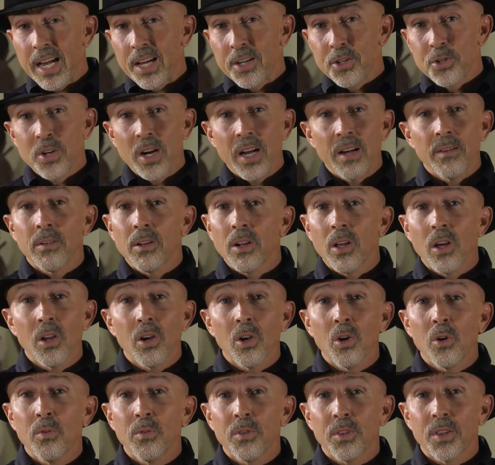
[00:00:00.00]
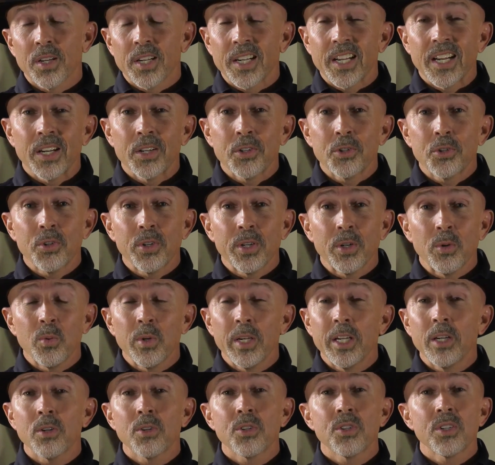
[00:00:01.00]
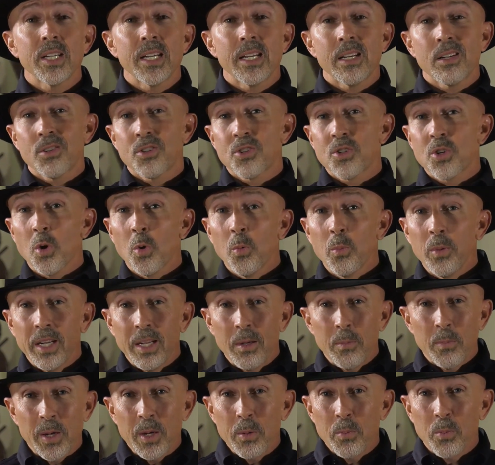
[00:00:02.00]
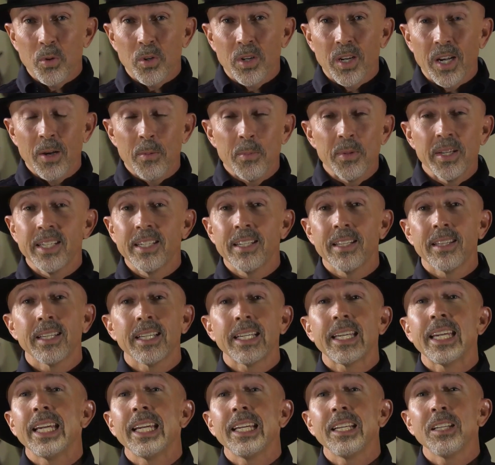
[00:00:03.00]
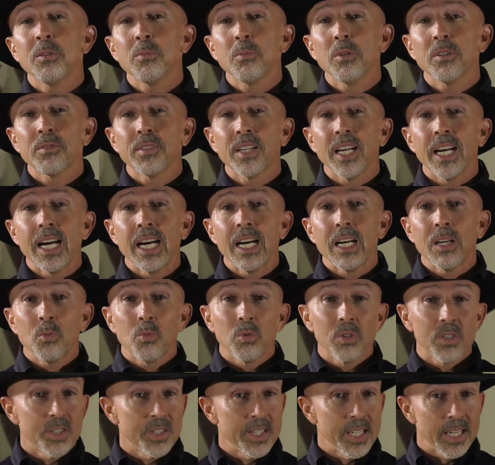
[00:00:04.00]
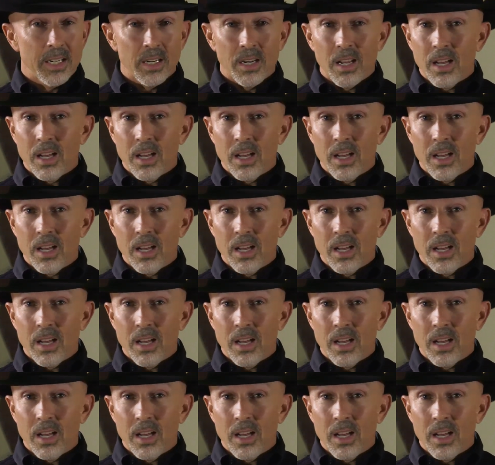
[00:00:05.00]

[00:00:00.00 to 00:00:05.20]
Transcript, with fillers: I travel all over the country, we are seeing so many people come into the kingdom of God. We're seeing